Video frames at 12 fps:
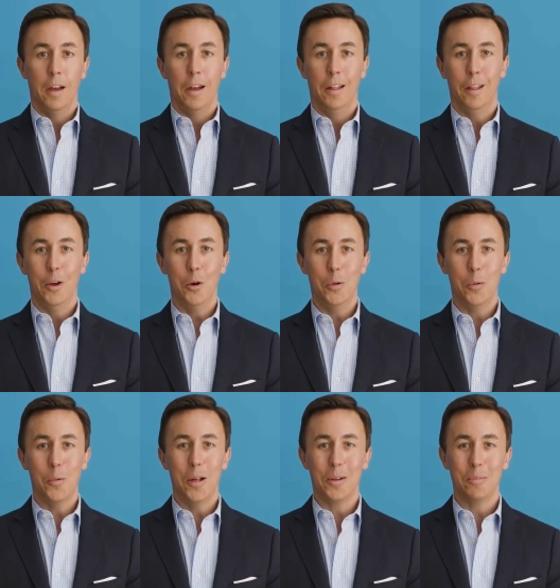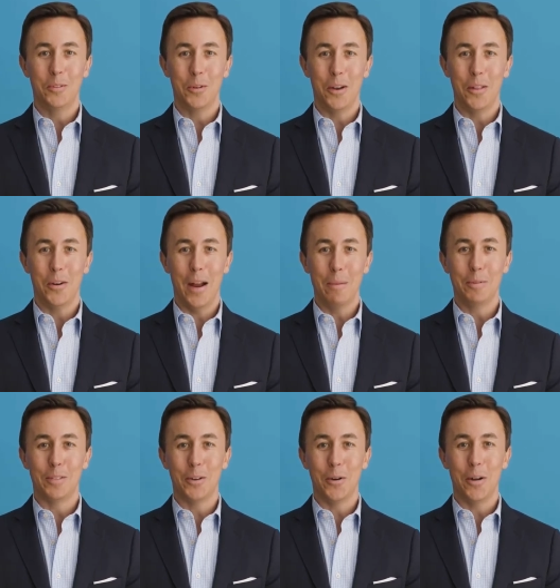Hello and welcome to another
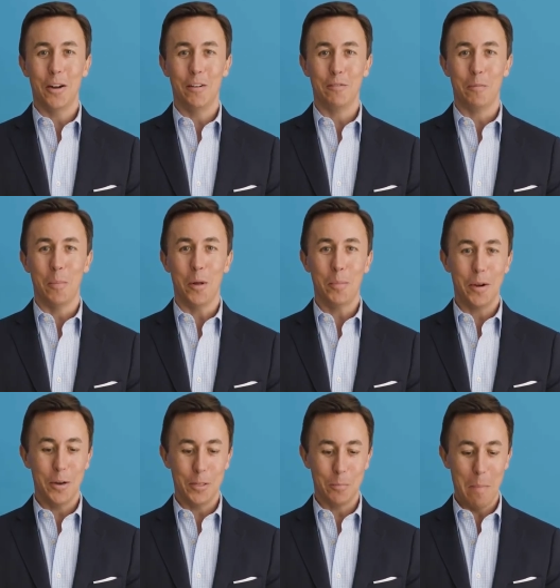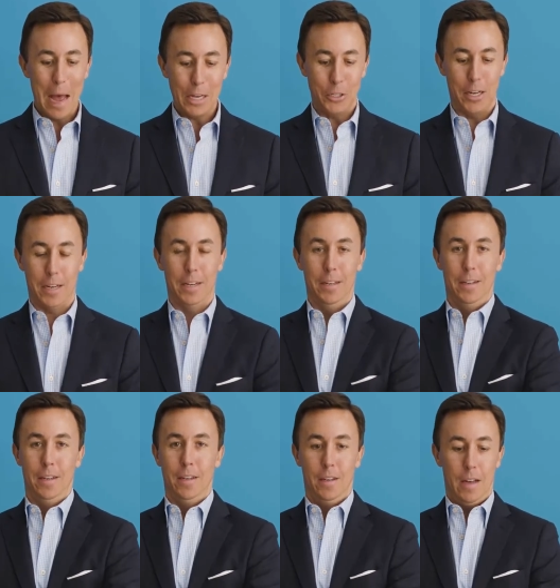episode of Mulberrys Magic.
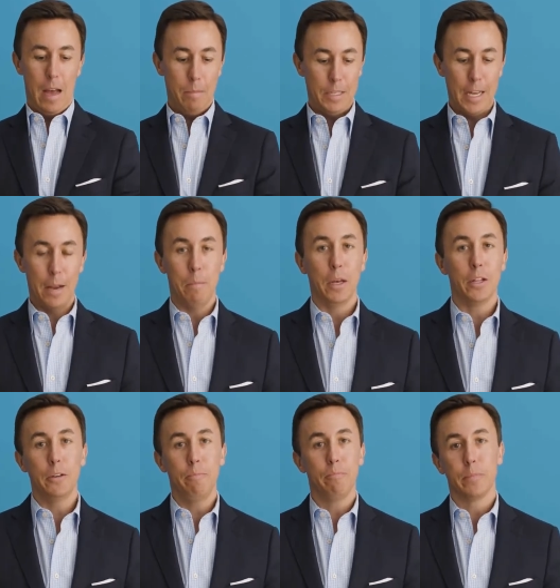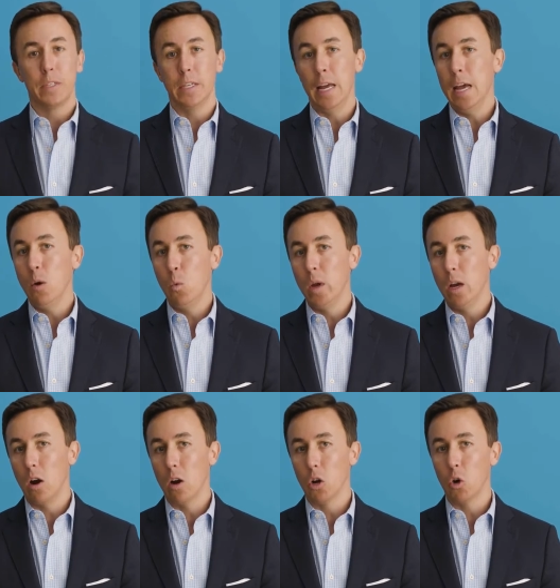I'm Dan Miller. Today we
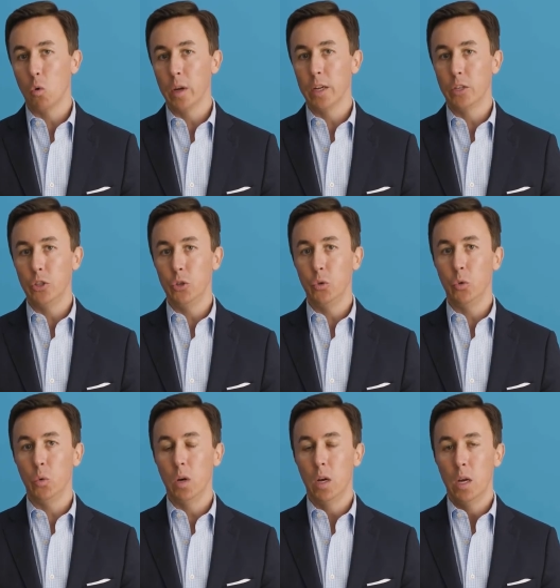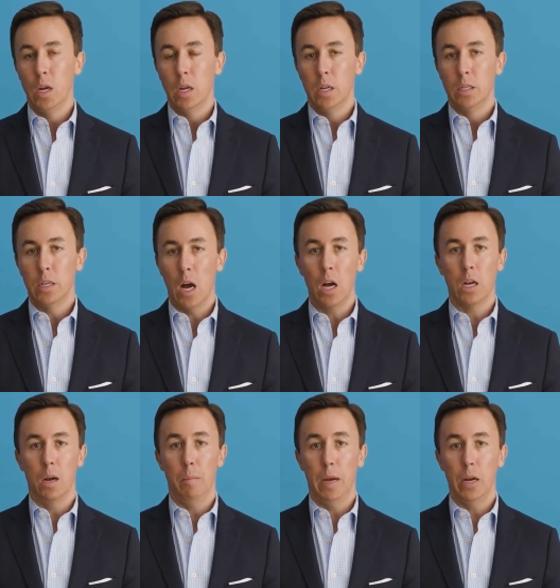are going to talk
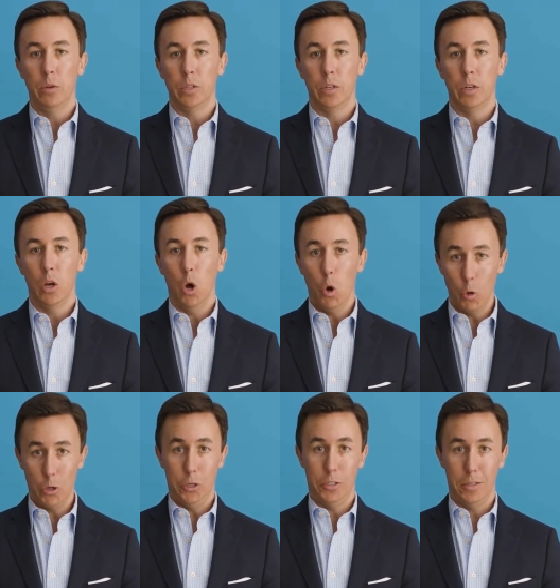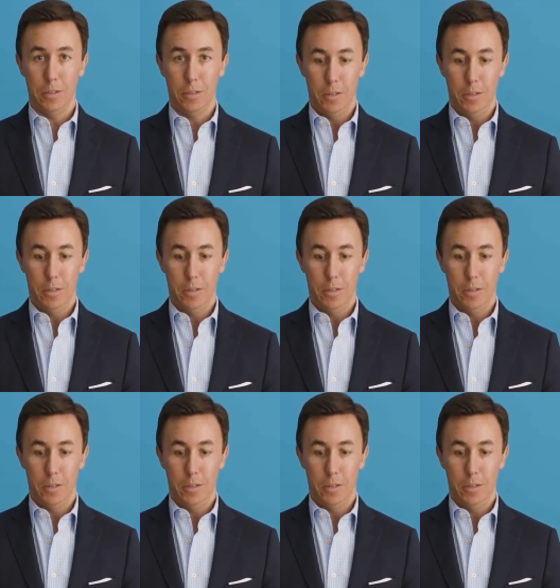about odors.